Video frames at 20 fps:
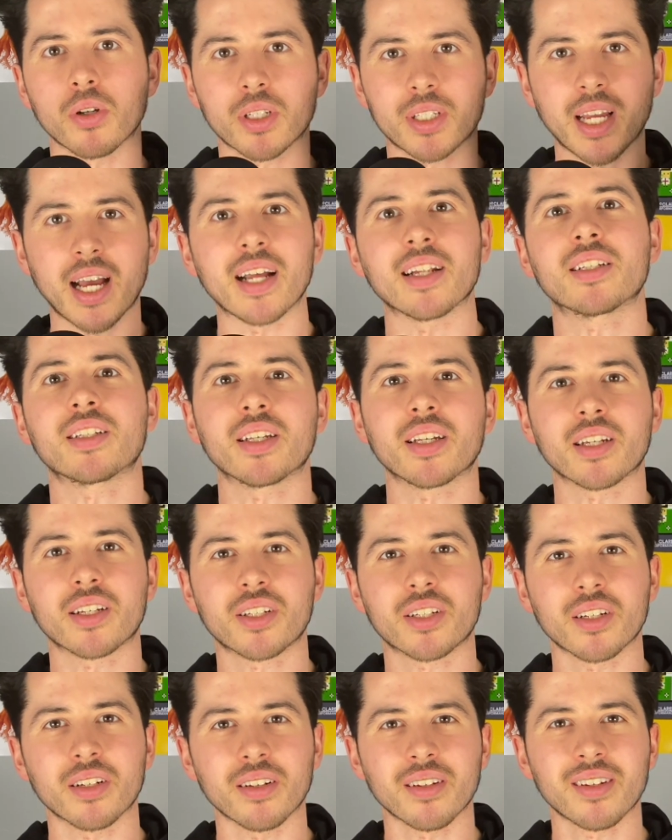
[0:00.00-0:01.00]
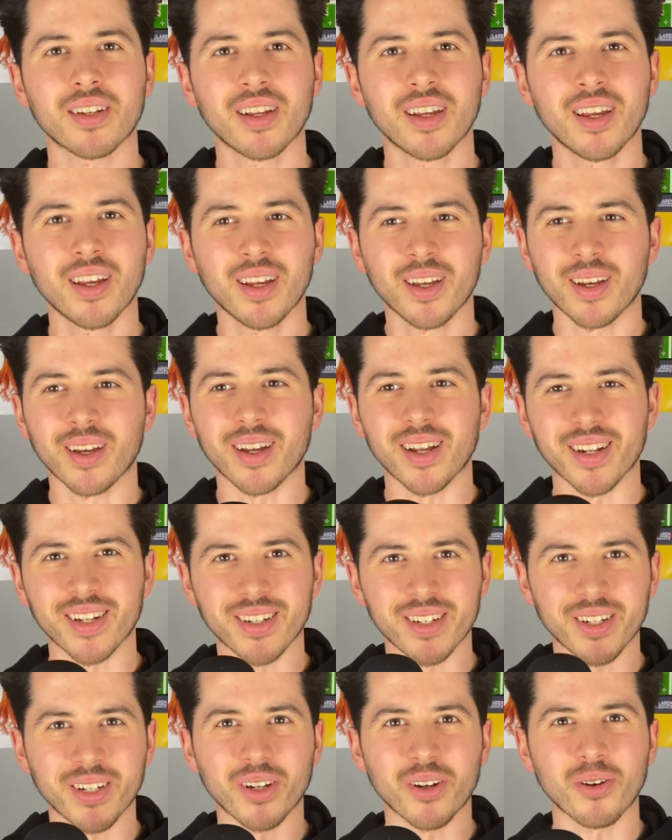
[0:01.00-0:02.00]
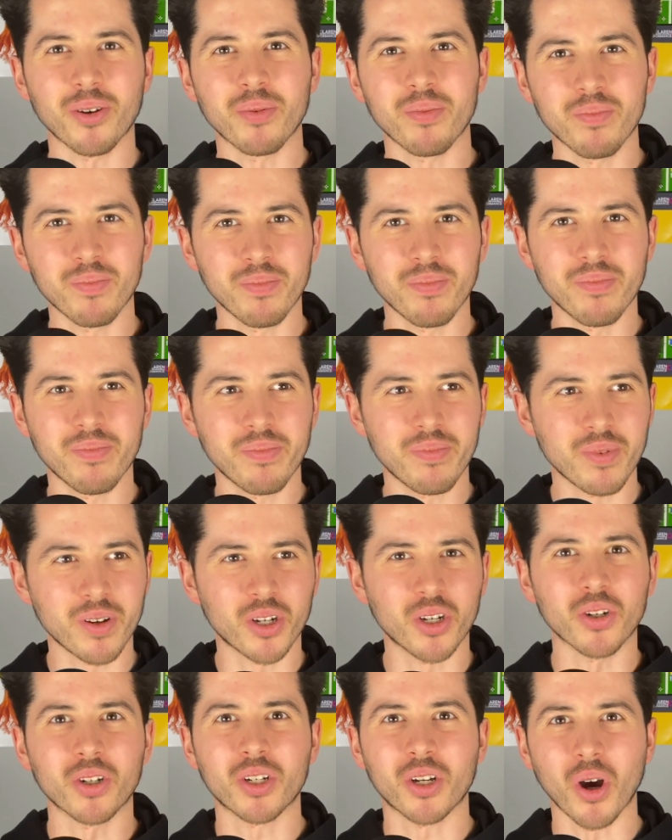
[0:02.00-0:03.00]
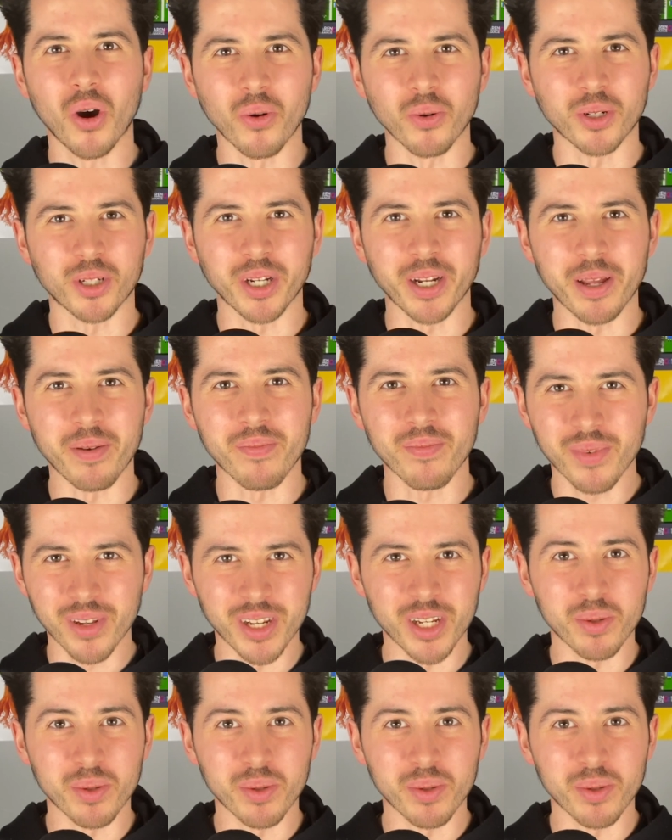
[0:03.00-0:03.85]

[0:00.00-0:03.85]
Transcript: tactics and and you know a good coach in him that he's